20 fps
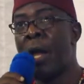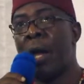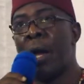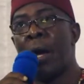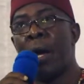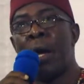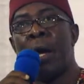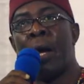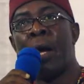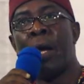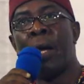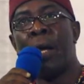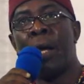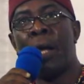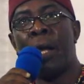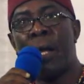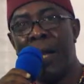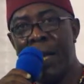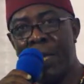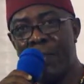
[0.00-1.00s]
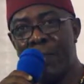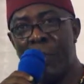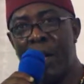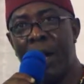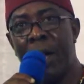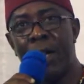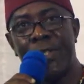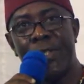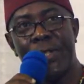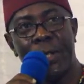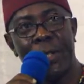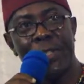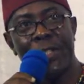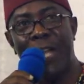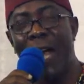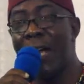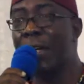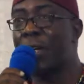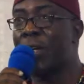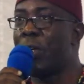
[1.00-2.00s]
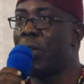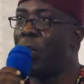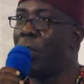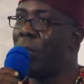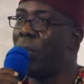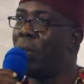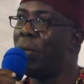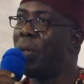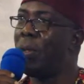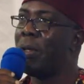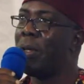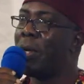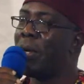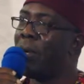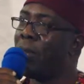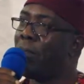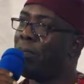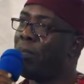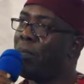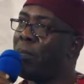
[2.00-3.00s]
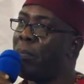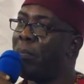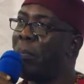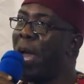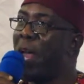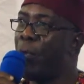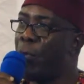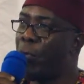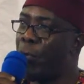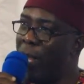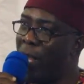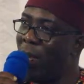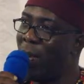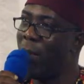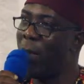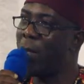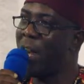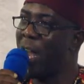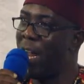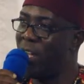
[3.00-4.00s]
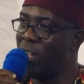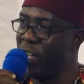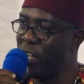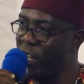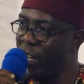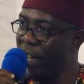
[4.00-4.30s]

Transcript: Let me also thank you, my fellow Nigerians,